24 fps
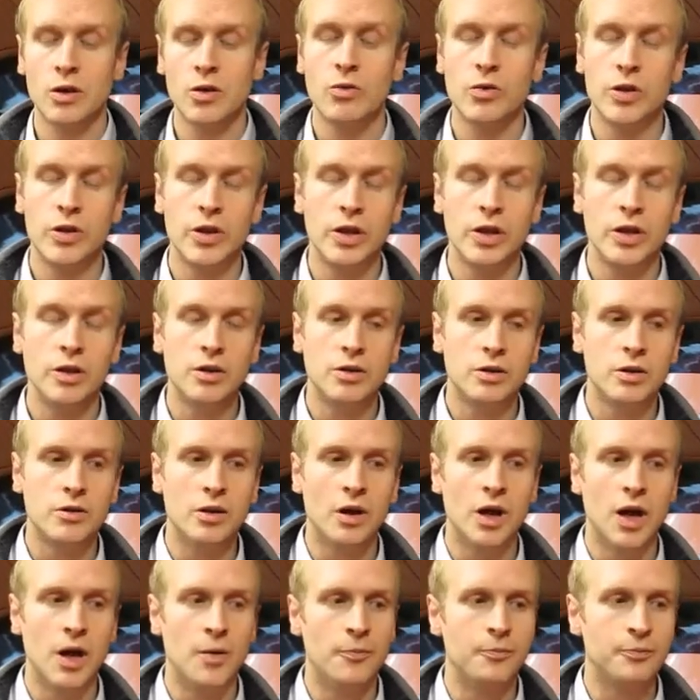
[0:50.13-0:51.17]
within
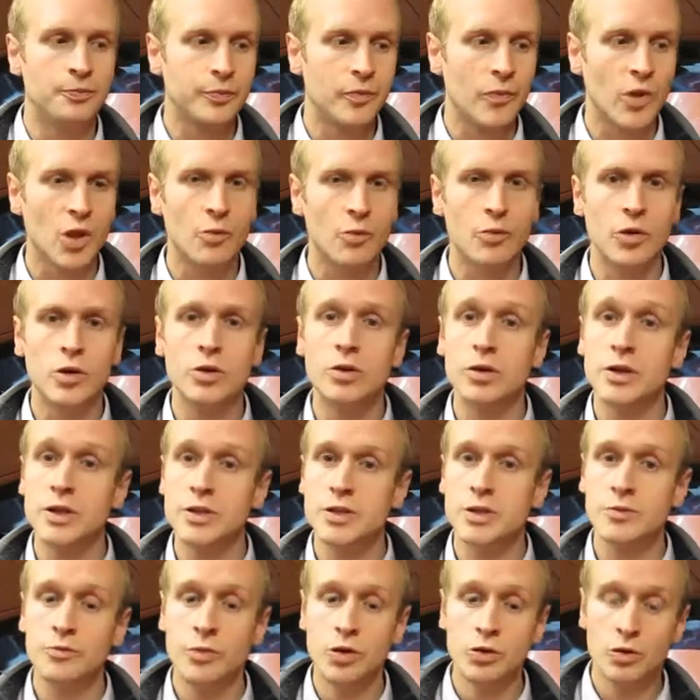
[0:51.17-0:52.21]
Moodle
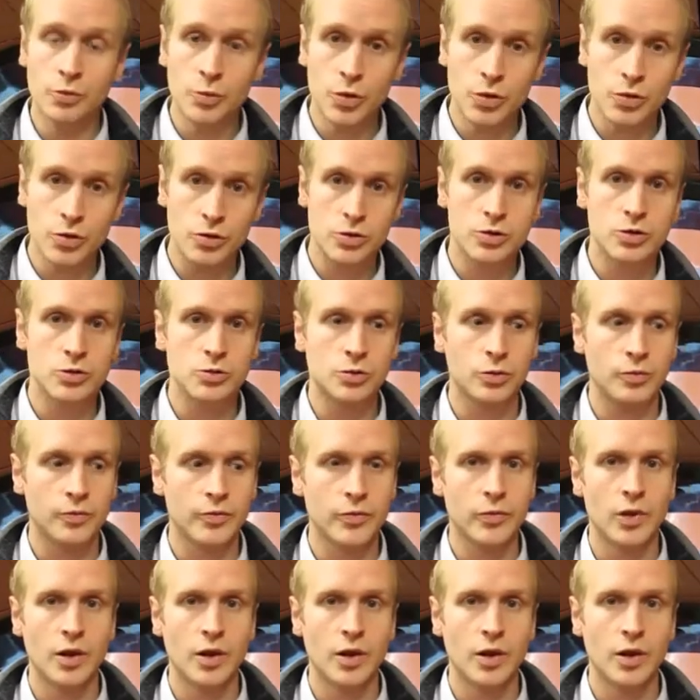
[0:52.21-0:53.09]
is the Moodle book tool.